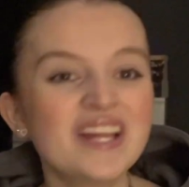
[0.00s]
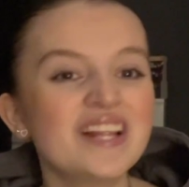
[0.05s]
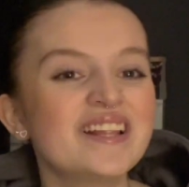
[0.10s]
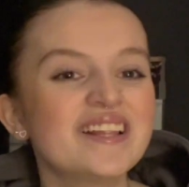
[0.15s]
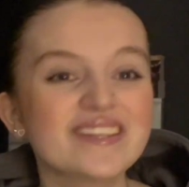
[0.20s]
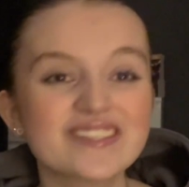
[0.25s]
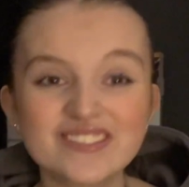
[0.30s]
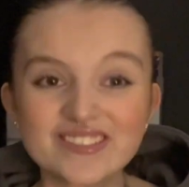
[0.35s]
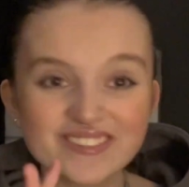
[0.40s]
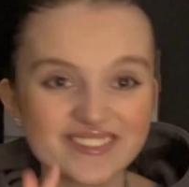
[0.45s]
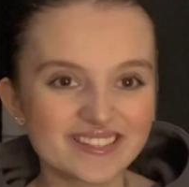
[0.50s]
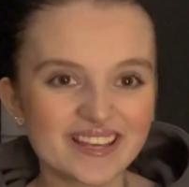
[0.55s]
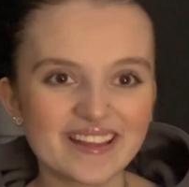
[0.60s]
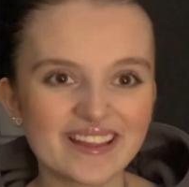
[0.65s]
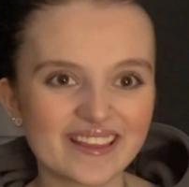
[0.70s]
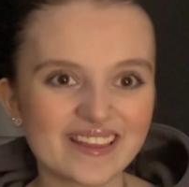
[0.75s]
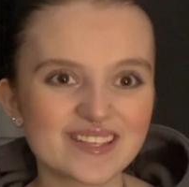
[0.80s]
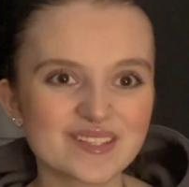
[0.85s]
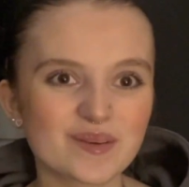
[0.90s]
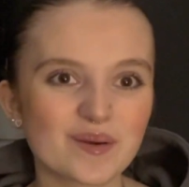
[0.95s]
Let's just say
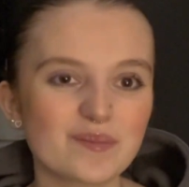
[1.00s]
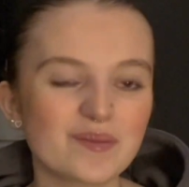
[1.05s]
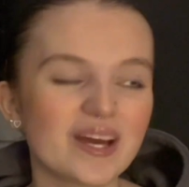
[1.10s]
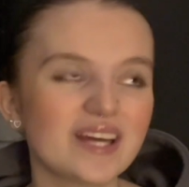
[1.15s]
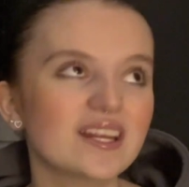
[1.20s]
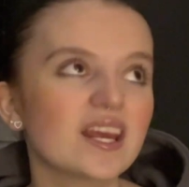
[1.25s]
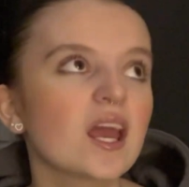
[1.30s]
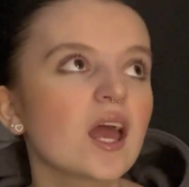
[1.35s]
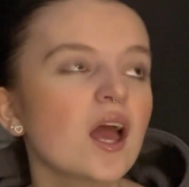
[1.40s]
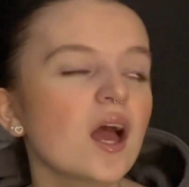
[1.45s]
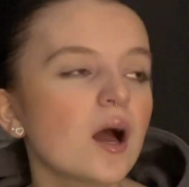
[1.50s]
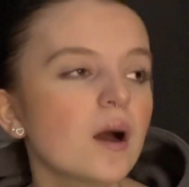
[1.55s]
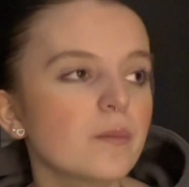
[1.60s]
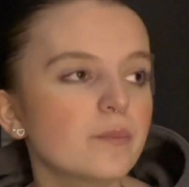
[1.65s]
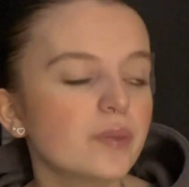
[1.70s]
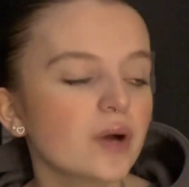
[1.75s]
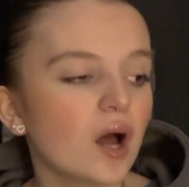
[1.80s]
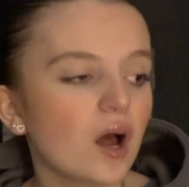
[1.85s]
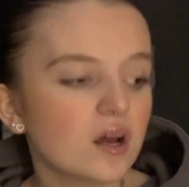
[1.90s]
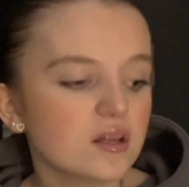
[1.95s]
that that's quite bad.
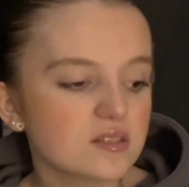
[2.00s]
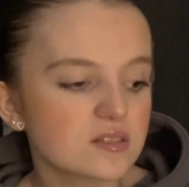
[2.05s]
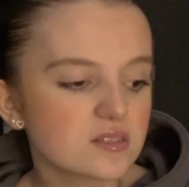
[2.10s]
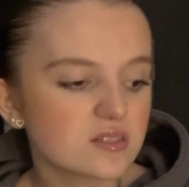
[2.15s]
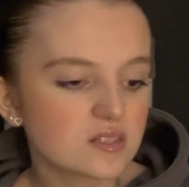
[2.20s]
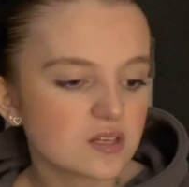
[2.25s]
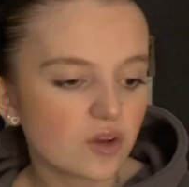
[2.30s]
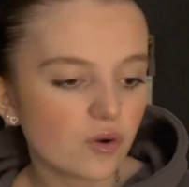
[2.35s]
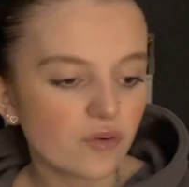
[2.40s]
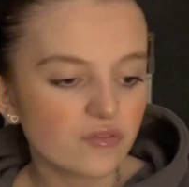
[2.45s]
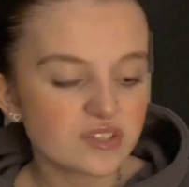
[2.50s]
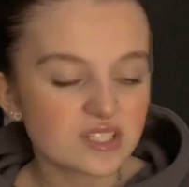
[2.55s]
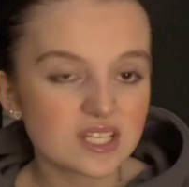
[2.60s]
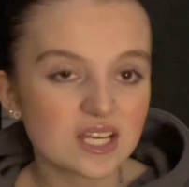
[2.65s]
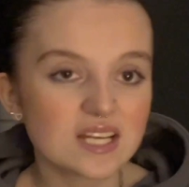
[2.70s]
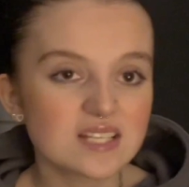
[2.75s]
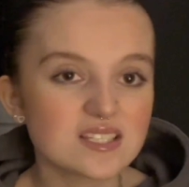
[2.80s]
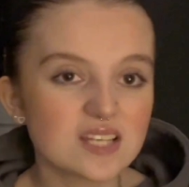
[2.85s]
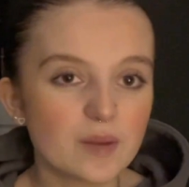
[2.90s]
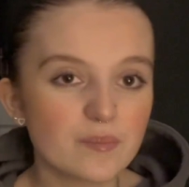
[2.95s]
But
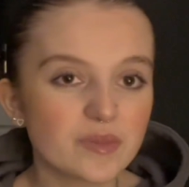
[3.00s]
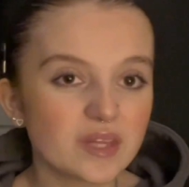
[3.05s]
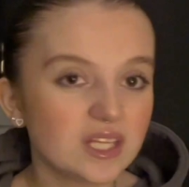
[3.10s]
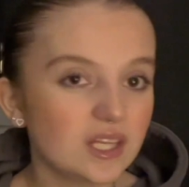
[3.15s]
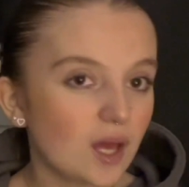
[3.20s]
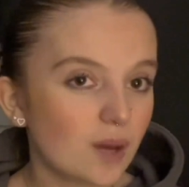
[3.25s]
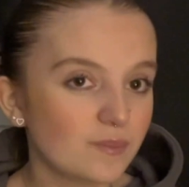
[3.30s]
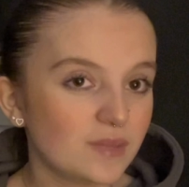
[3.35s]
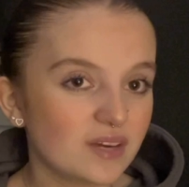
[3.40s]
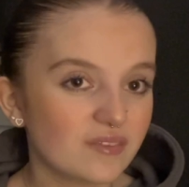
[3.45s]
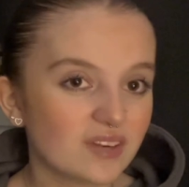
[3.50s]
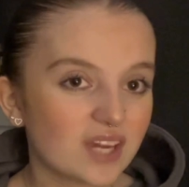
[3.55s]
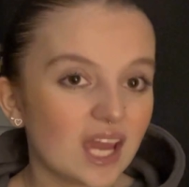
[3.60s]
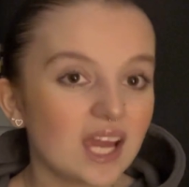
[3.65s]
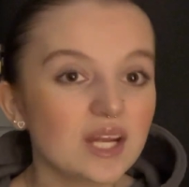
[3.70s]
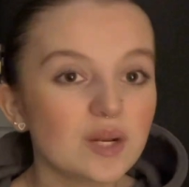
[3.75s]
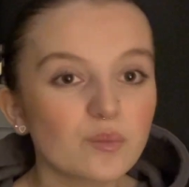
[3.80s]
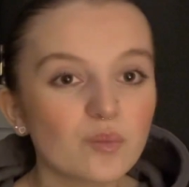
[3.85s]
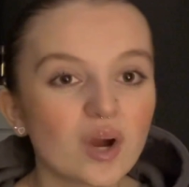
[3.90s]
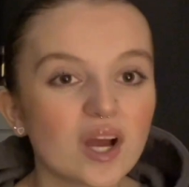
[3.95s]
obviously it's something that I'm
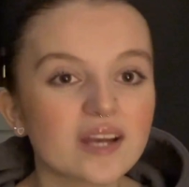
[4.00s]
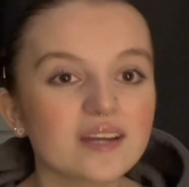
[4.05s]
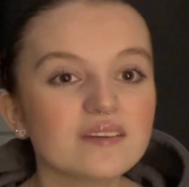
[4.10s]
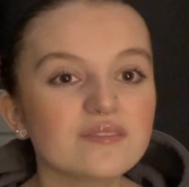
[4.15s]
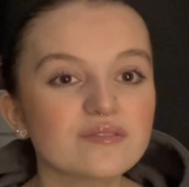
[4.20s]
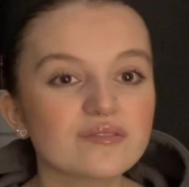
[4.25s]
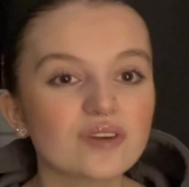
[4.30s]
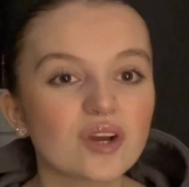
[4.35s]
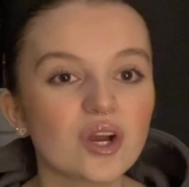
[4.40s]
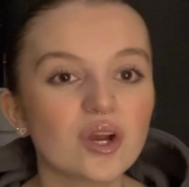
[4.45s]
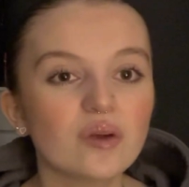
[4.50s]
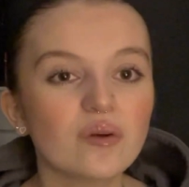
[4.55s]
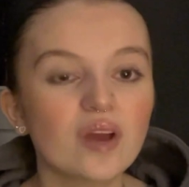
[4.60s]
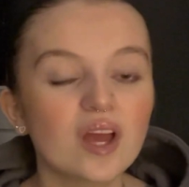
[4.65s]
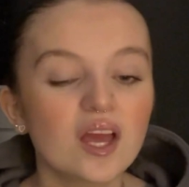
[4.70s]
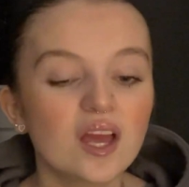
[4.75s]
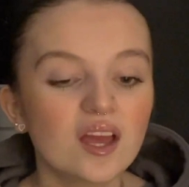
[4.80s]
navigating and working through.